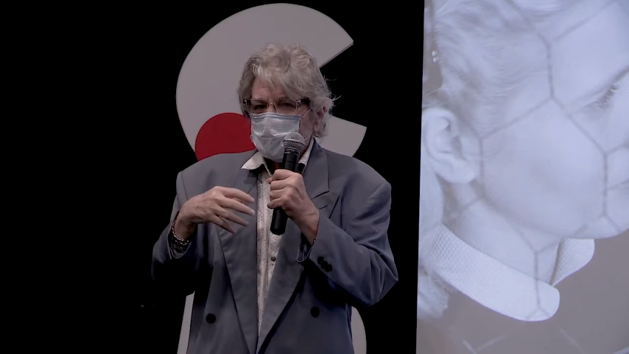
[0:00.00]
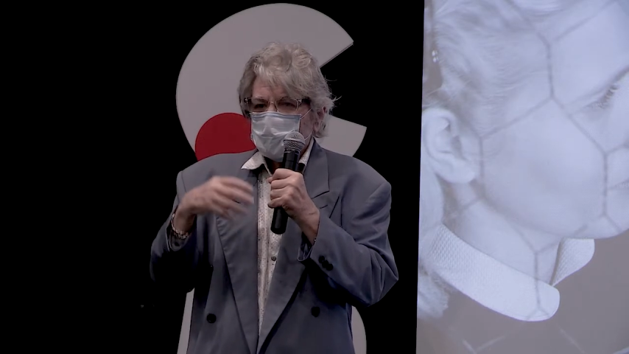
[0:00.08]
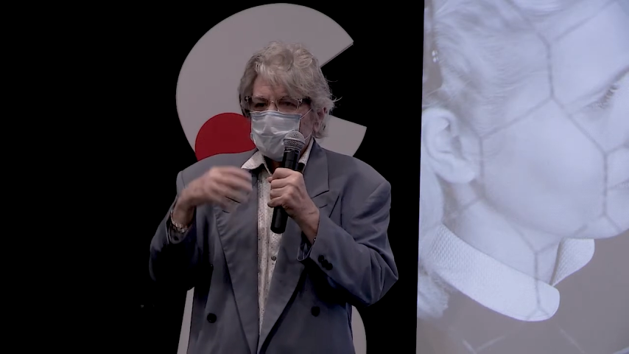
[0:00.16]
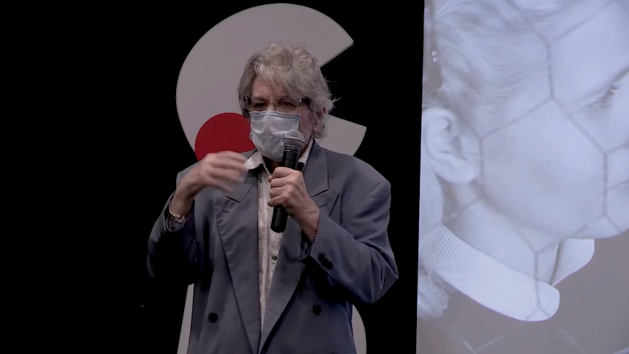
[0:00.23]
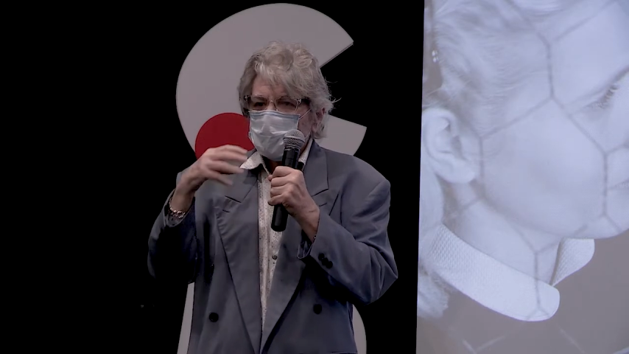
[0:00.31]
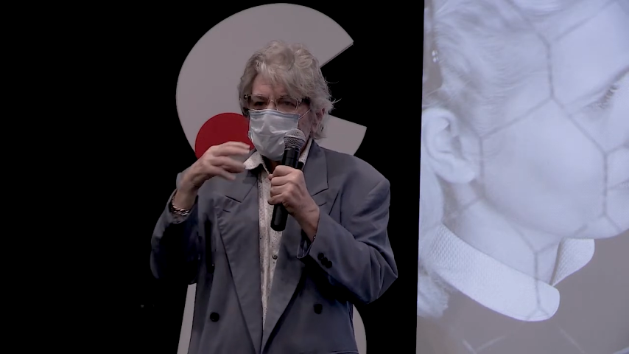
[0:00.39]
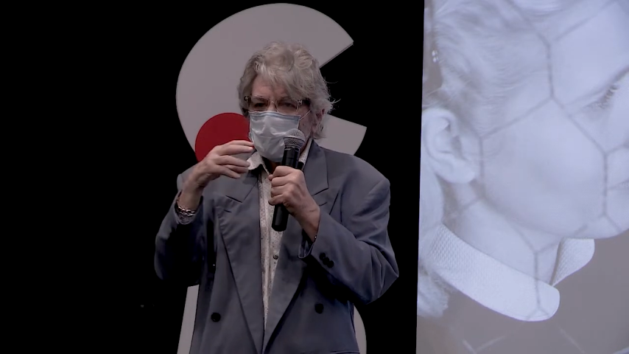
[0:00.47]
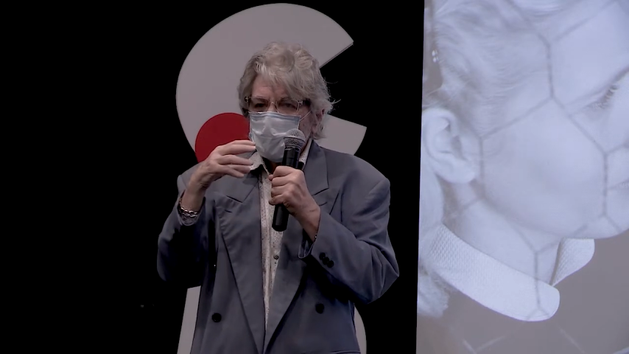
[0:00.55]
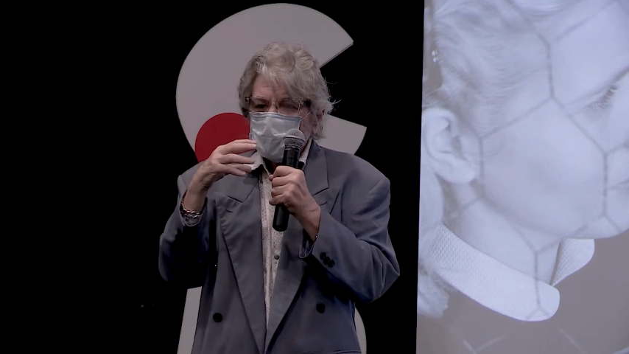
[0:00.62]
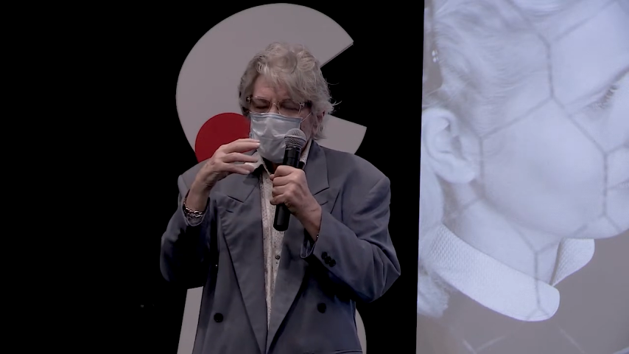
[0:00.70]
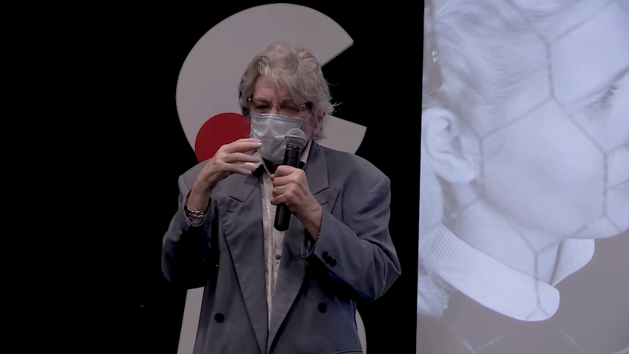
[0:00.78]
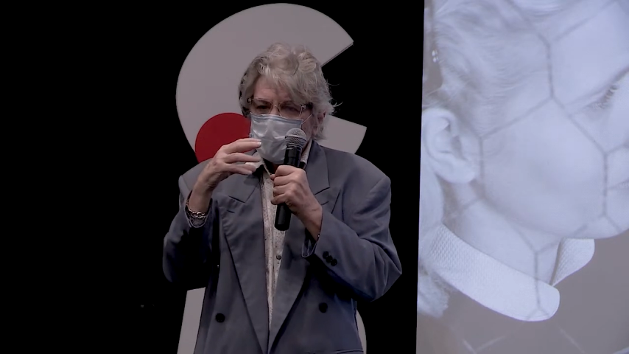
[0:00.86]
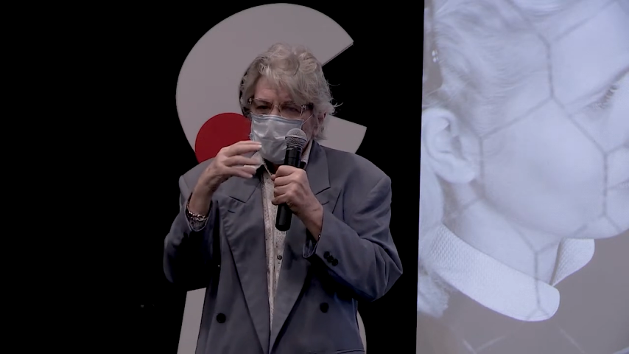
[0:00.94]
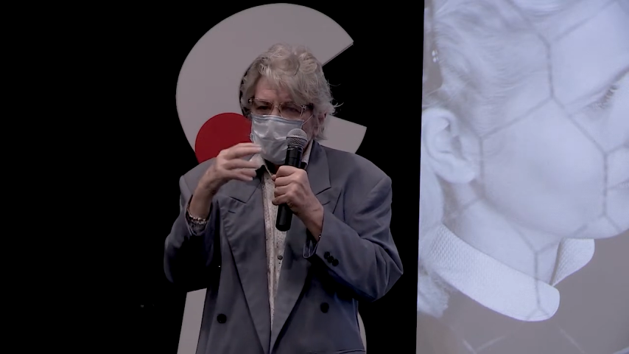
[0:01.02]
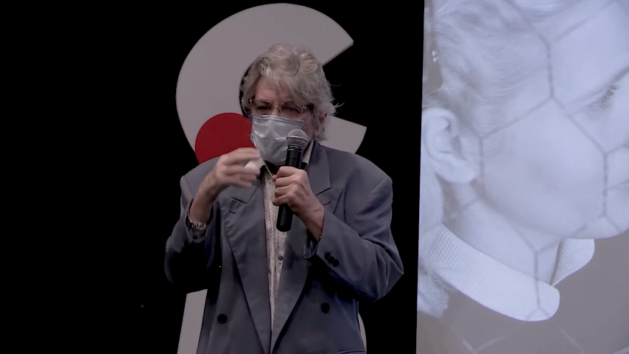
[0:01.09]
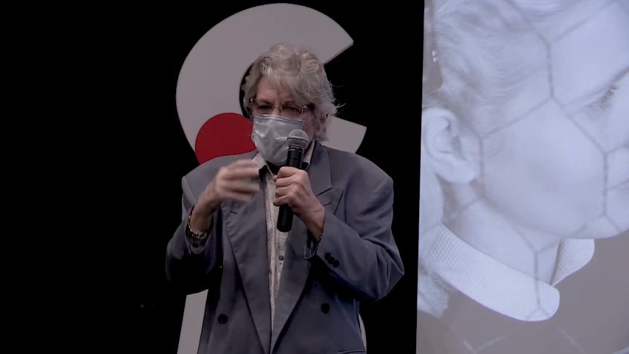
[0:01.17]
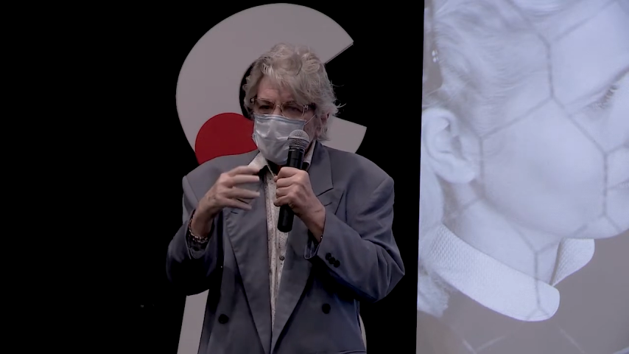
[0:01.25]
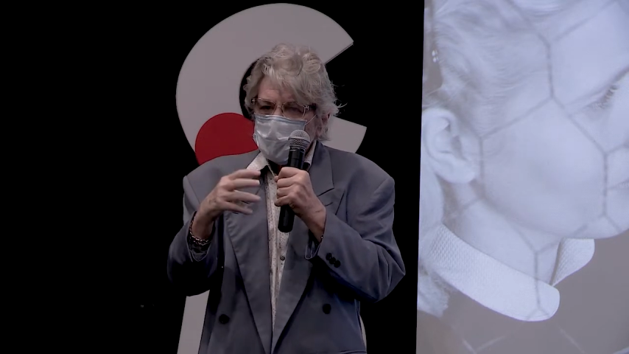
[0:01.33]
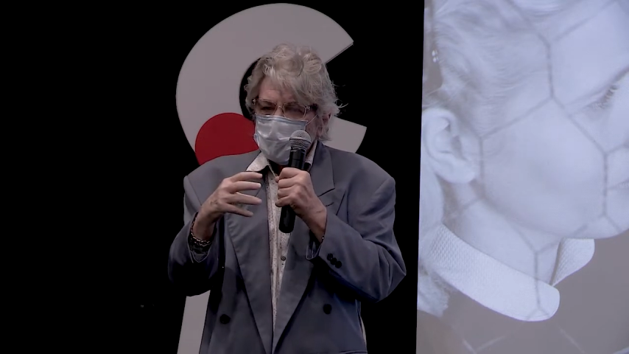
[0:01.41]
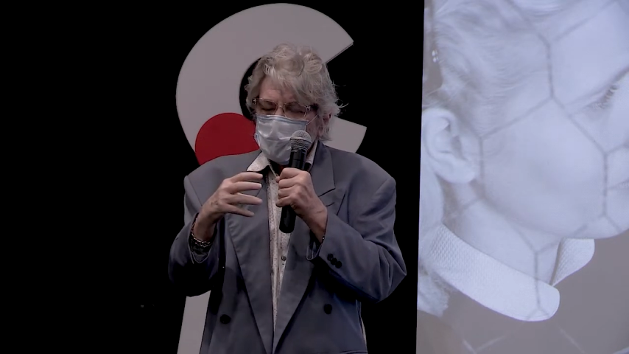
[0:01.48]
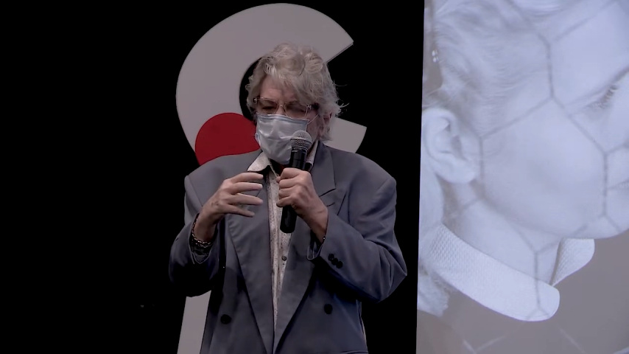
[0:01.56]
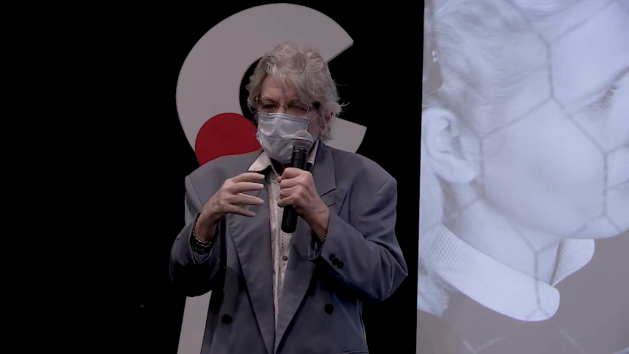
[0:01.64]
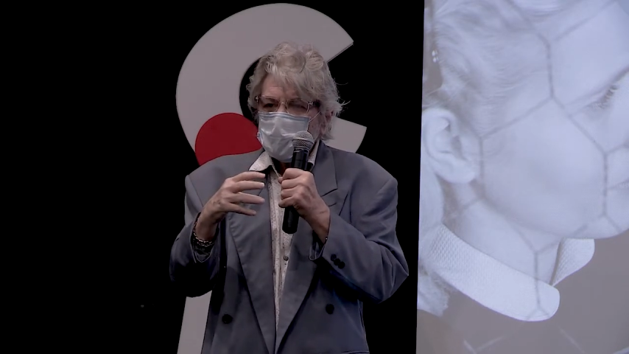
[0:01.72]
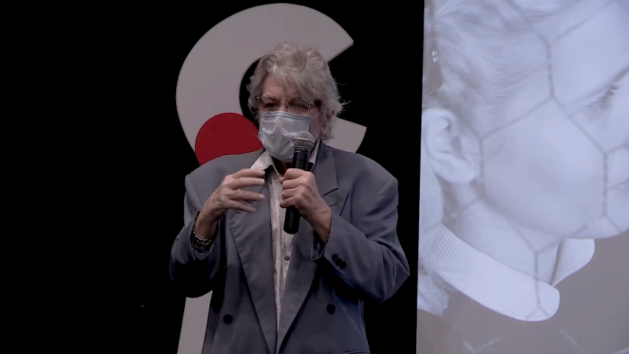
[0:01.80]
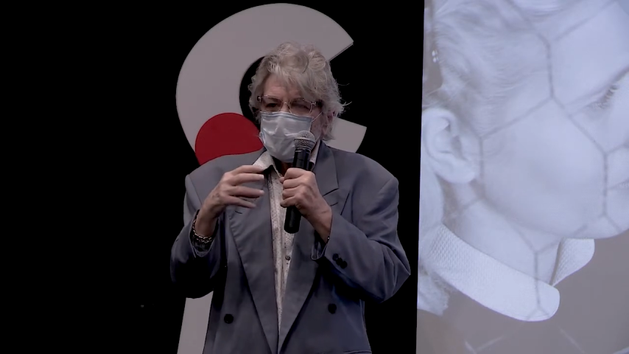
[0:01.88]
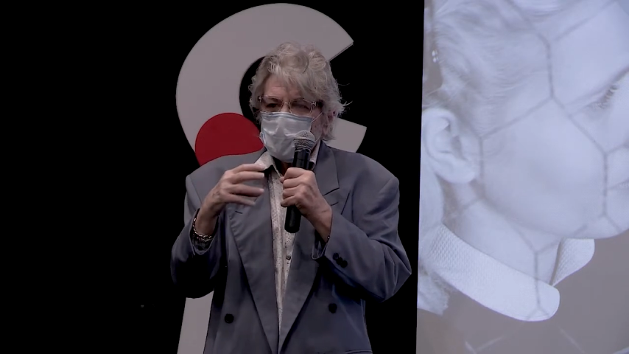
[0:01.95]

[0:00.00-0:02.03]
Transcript: What, what matters